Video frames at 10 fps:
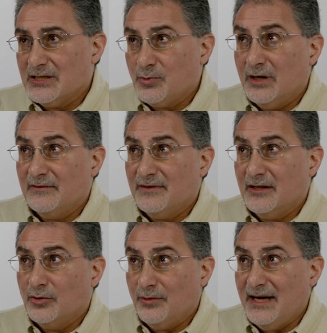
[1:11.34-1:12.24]
is one of the
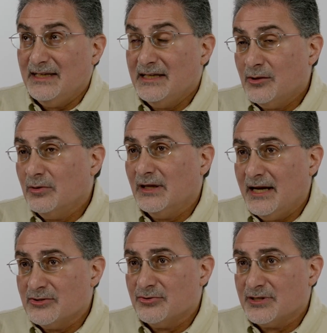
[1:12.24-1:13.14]
great
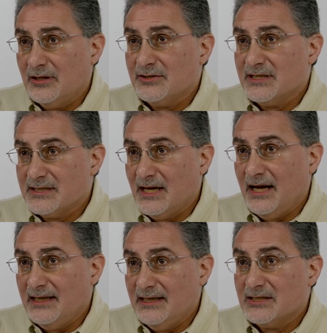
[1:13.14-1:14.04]
equalizers in our society.